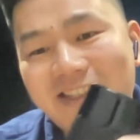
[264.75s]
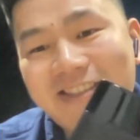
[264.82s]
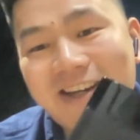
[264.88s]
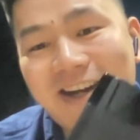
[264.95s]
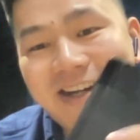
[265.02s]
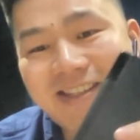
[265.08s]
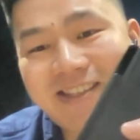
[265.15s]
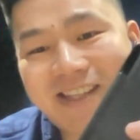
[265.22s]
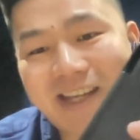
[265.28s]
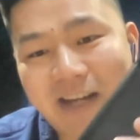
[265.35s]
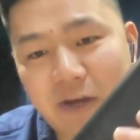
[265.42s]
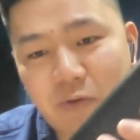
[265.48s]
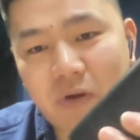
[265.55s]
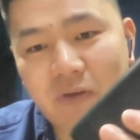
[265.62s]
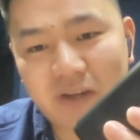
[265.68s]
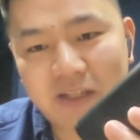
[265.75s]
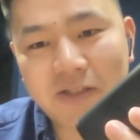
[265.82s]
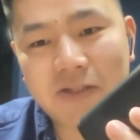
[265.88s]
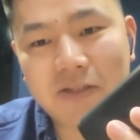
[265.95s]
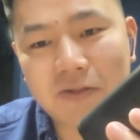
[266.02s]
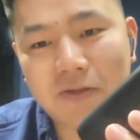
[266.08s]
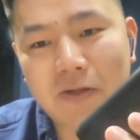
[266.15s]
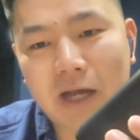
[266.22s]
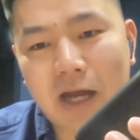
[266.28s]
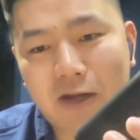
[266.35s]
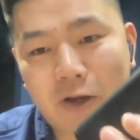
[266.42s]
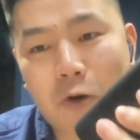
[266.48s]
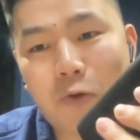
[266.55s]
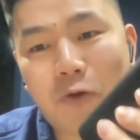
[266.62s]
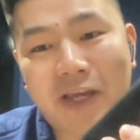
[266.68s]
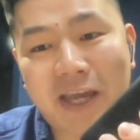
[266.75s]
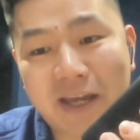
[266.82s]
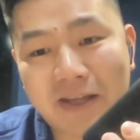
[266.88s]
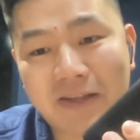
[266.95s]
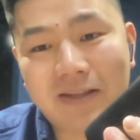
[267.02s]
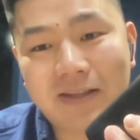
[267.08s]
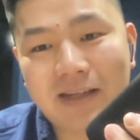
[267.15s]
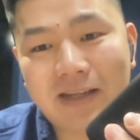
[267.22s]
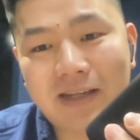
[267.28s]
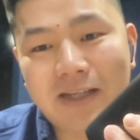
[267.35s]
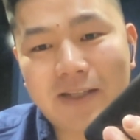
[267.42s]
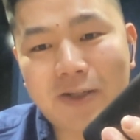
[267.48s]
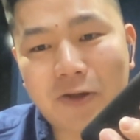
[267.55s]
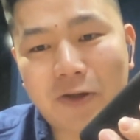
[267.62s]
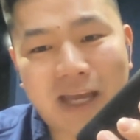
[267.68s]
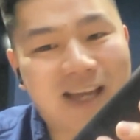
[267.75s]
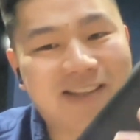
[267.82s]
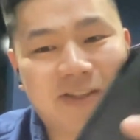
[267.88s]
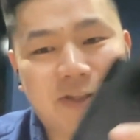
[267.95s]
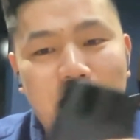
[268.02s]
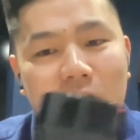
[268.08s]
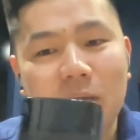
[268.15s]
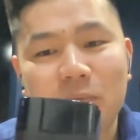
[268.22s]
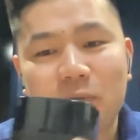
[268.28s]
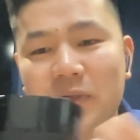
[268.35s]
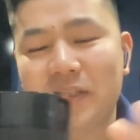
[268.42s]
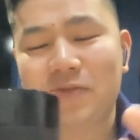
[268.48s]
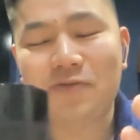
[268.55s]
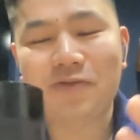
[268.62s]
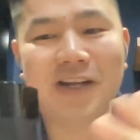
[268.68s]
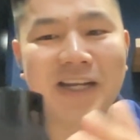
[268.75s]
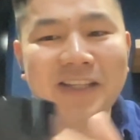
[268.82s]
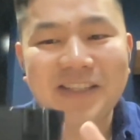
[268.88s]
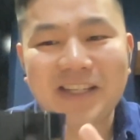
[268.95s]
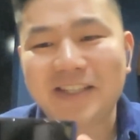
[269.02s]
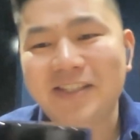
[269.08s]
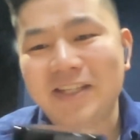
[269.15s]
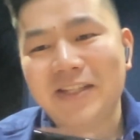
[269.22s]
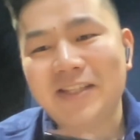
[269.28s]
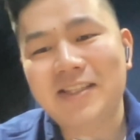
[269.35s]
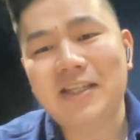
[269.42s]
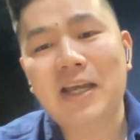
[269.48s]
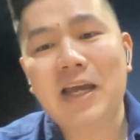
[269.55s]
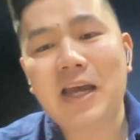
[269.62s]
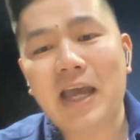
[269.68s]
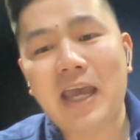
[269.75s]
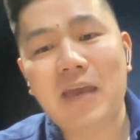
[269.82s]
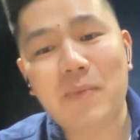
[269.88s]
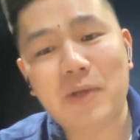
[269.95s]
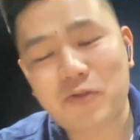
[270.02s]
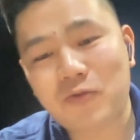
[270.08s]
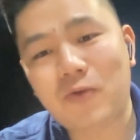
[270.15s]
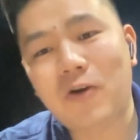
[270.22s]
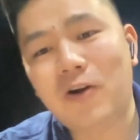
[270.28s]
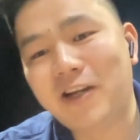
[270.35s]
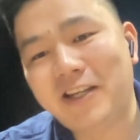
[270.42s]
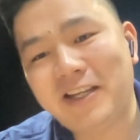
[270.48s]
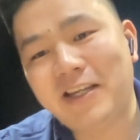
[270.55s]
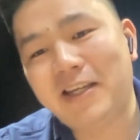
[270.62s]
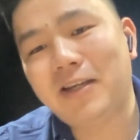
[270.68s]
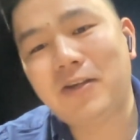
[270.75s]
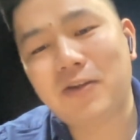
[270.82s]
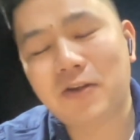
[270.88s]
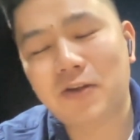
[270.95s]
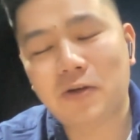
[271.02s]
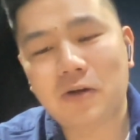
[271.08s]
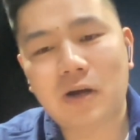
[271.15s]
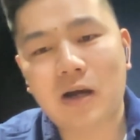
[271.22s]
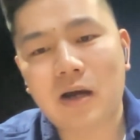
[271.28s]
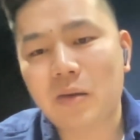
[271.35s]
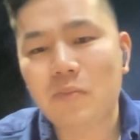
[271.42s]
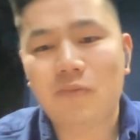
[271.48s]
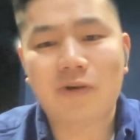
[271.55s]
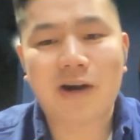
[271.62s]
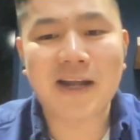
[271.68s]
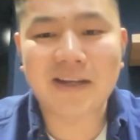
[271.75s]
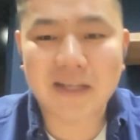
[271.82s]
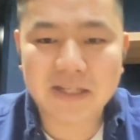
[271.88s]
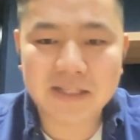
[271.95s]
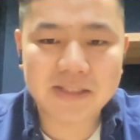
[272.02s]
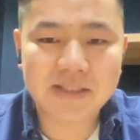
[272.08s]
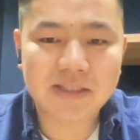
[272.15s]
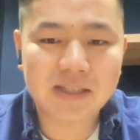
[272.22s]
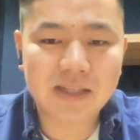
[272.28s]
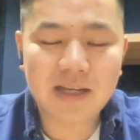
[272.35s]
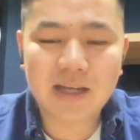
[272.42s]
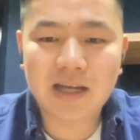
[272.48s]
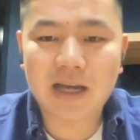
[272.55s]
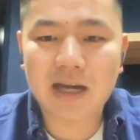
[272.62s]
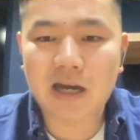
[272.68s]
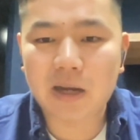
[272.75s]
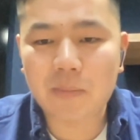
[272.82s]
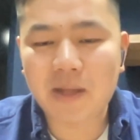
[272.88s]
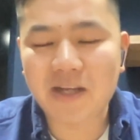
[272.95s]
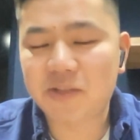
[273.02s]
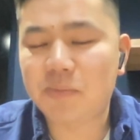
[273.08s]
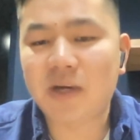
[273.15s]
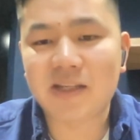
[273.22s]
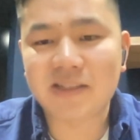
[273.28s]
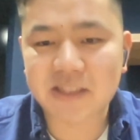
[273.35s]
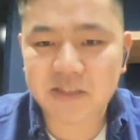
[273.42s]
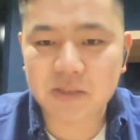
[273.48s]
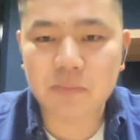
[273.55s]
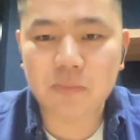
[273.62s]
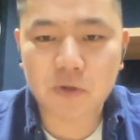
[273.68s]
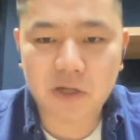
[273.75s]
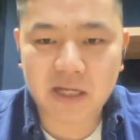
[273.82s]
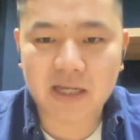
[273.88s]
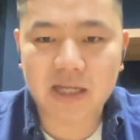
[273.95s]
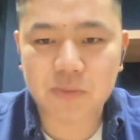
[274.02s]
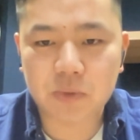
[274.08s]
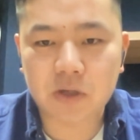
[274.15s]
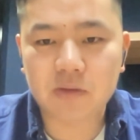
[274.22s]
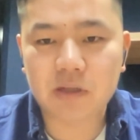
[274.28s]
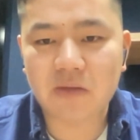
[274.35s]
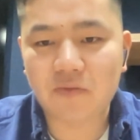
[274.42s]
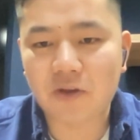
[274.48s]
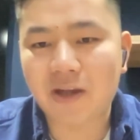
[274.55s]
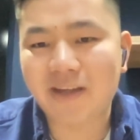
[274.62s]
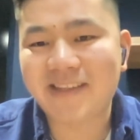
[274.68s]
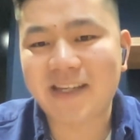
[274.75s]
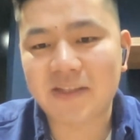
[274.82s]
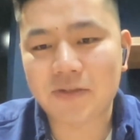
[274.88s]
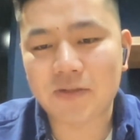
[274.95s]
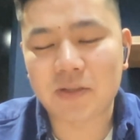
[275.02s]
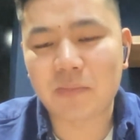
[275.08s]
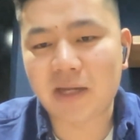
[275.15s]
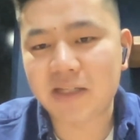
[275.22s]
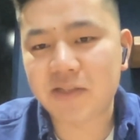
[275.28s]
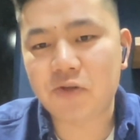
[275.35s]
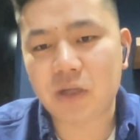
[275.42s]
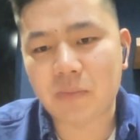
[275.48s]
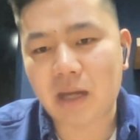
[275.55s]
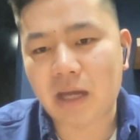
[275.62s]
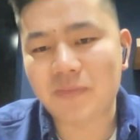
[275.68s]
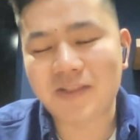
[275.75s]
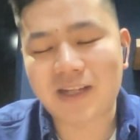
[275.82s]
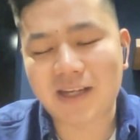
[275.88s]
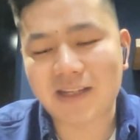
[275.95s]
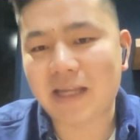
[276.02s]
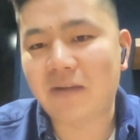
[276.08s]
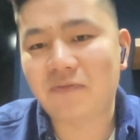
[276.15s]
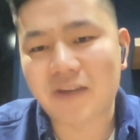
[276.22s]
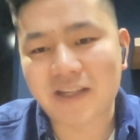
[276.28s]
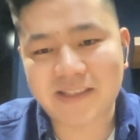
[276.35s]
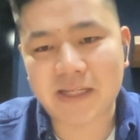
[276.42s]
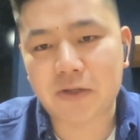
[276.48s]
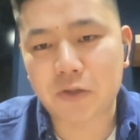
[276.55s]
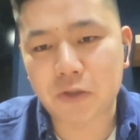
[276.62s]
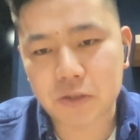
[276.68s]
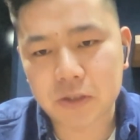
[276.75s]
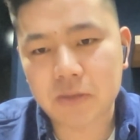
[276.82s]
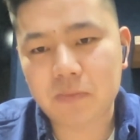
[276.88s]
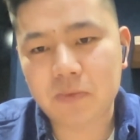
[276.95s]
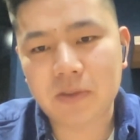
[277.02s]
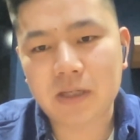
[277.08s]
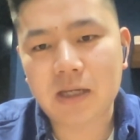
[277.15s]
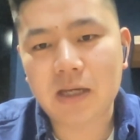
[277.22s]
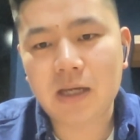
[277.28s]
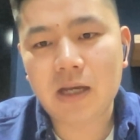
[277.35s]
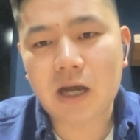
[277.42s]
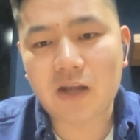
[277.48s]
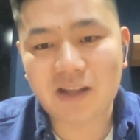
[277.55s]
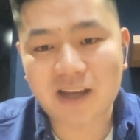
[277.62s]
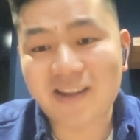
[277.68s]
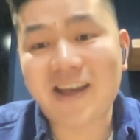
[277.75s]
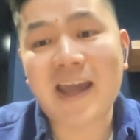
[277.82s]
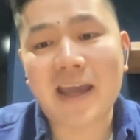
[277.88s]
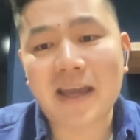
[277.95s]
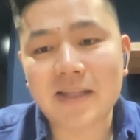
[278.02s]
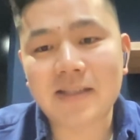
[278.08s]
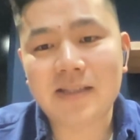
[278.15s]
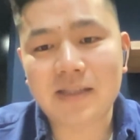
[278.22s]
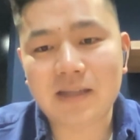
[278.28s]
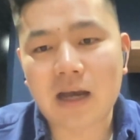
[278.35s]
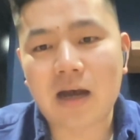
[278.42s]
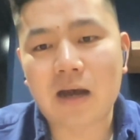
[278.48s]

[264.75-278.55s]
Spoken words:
a size that equivalent to a Coke can. So yeah, it still comes with really decent image quality, you know, brightness, and a smart system building as well, give you access to the mainstream apps like Netflix and YouTube. On the other hand,